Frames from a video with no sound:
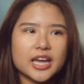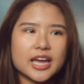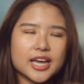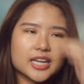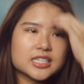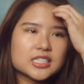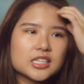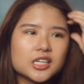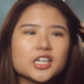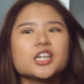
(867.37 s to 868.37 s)
And
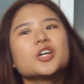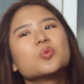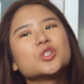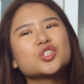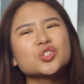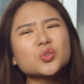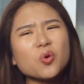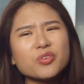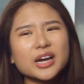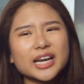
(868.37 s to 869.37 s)
he was
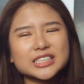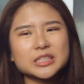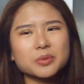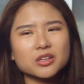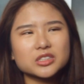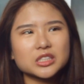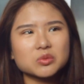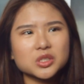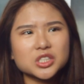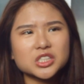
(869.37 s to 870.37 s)
so relaxed about it,
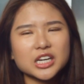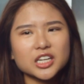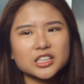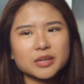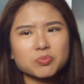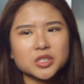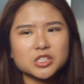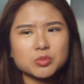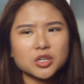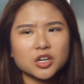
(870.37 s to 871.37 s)
which kind of like
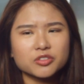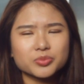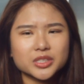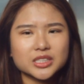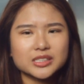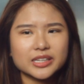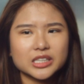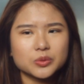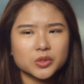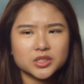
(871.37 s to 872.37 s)
pissed me off because like
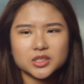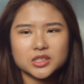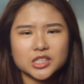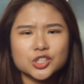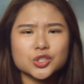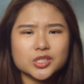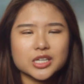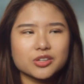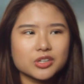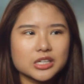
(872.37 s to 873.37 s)
it shows
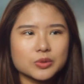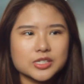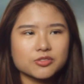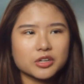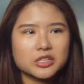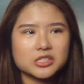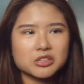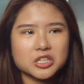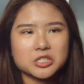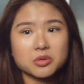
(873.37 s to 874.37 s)
that he really wasn't very
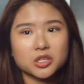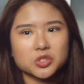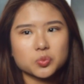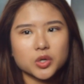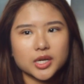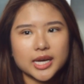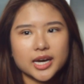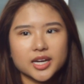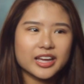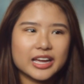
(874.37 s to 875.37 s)
serious about his work
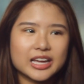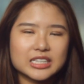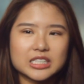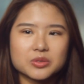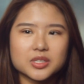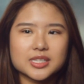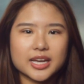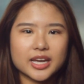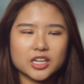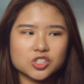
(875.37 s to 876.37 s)
lah. And he was
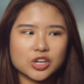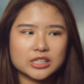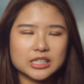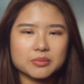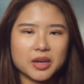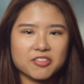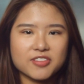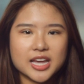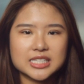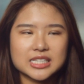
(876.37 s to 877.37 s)
like extracting my
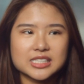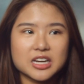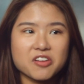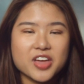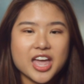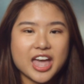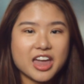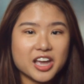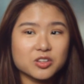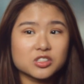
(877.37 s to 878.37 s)
fats and stuff,
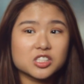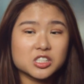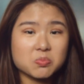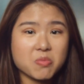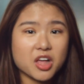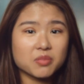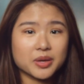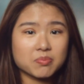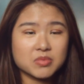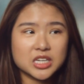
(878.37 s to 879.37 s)
and I could smell
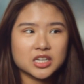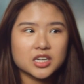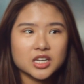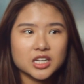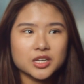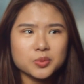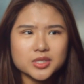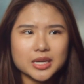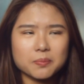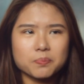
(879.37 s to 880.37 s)
my meat. He
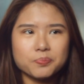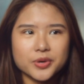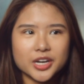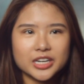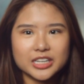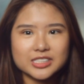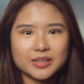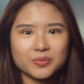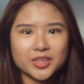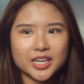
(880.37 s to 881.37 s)
was like burning
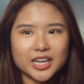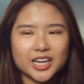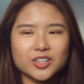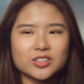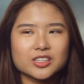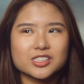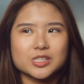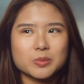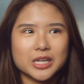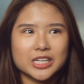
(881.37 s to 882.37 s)
something and I could like
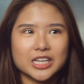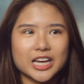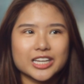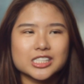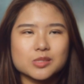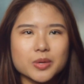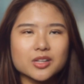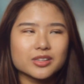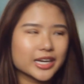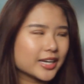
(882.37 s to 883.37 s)
smell it. I
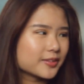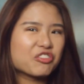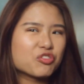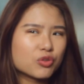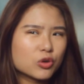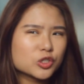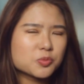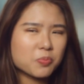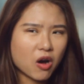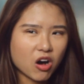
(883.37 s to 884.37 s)
smelled like
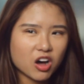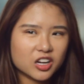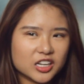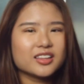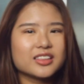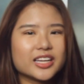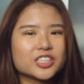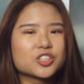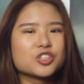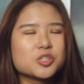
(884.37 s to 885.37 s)
roast pork, like
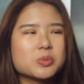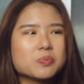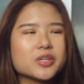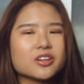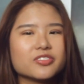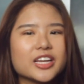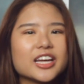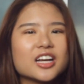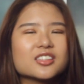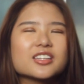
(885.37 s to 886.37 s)
the crispy bit of
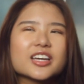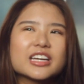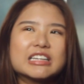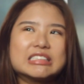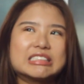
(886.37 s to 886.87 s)
that. I was like, ew.